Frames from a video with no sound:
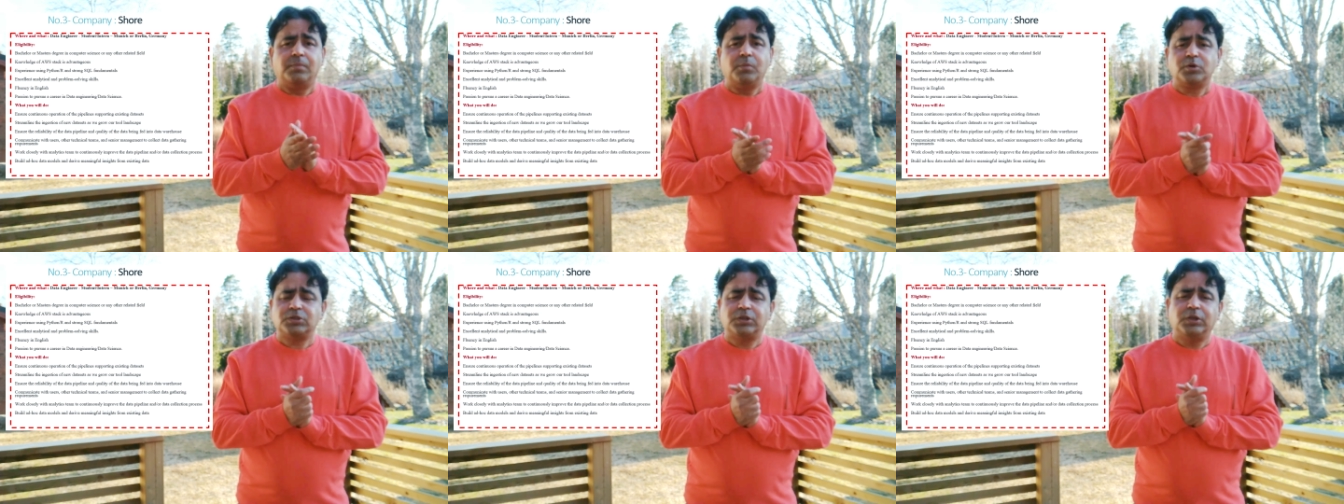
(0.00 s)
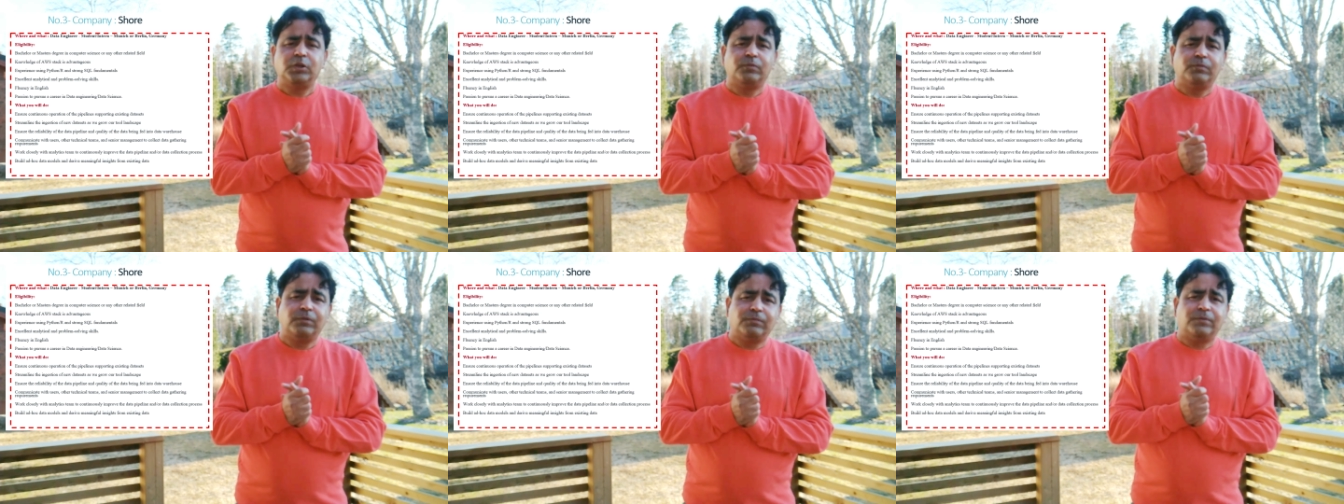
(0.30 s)

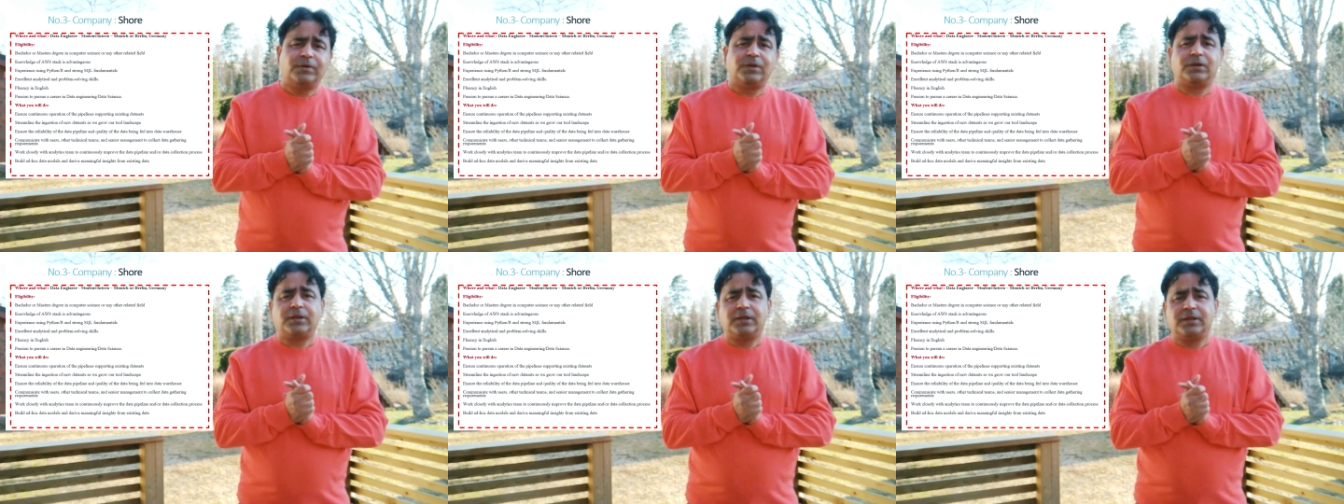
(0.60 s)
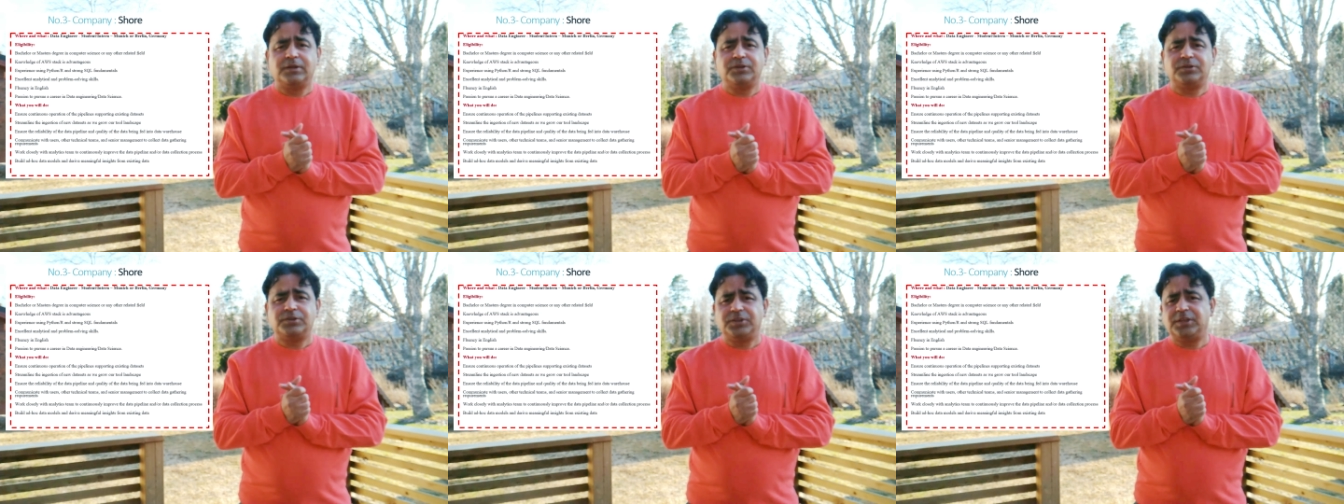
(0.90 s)
mostly you will work
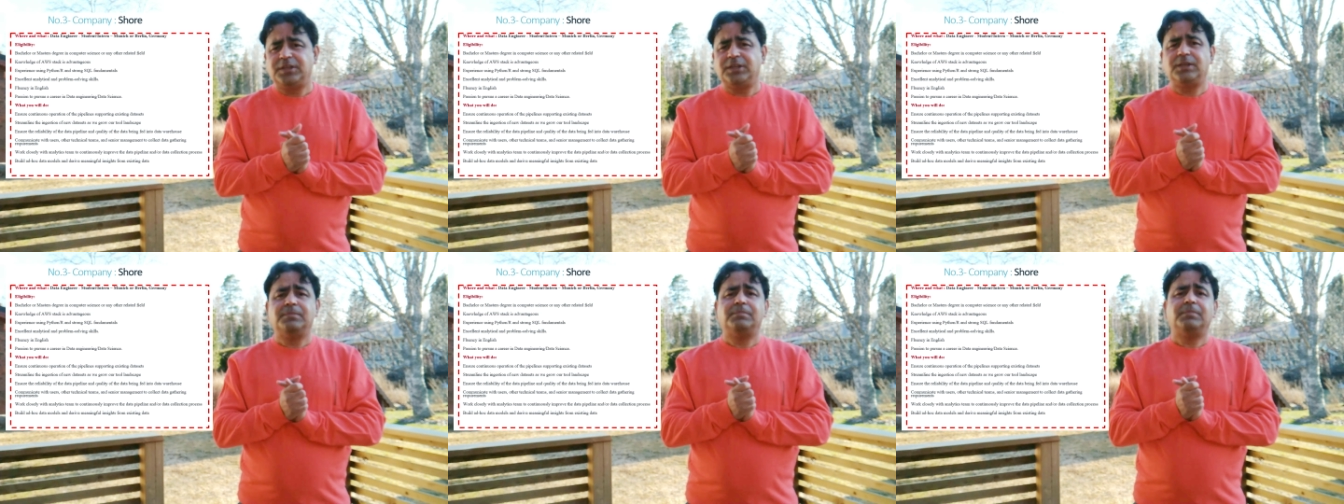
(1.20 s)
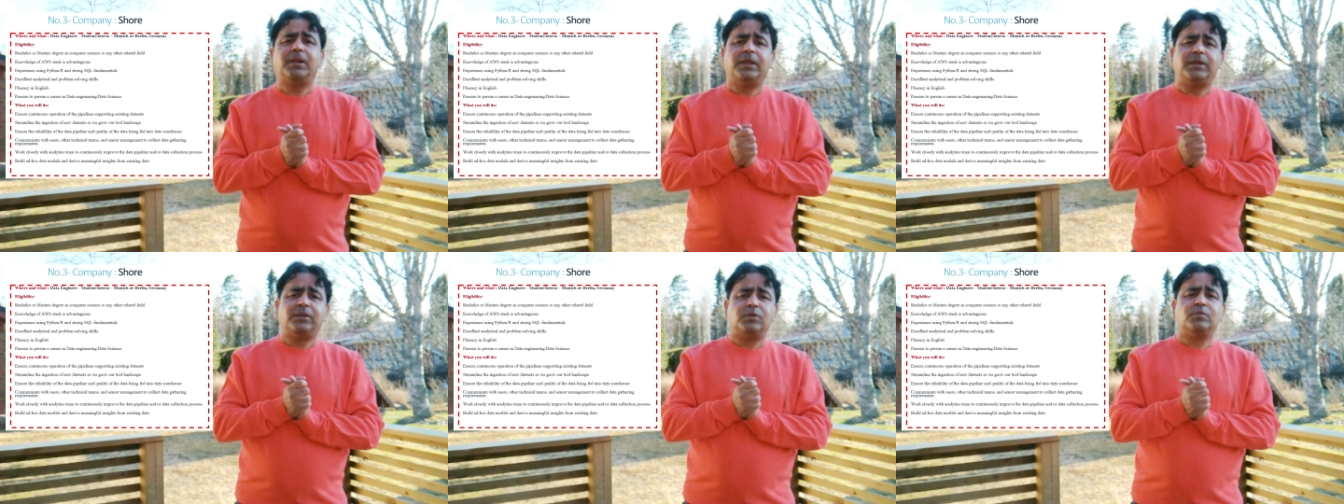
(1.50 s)
in a
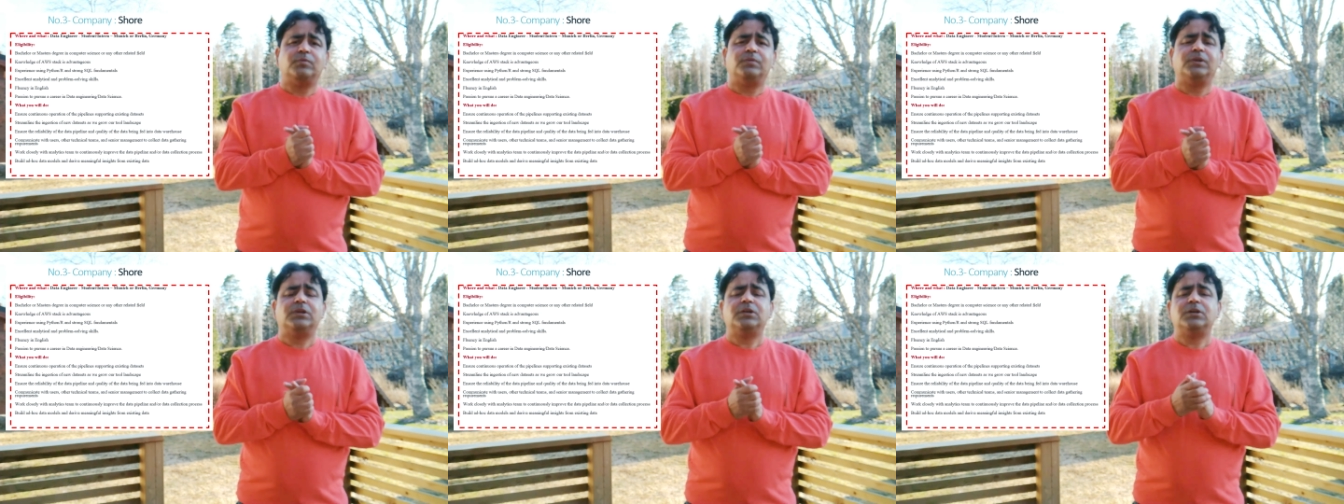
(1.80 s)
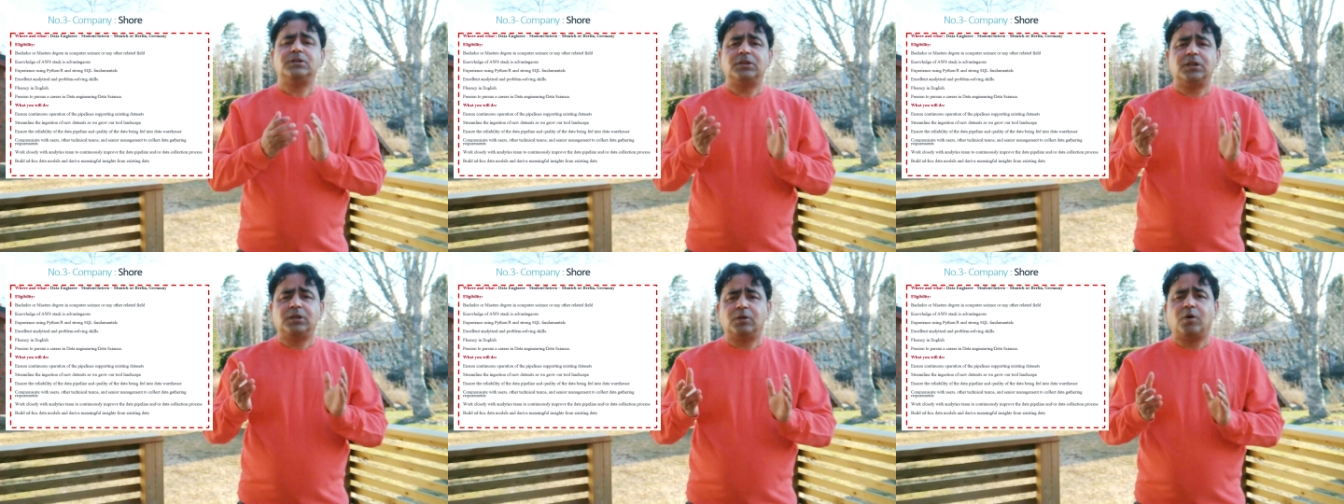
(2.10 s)
team, like you will learn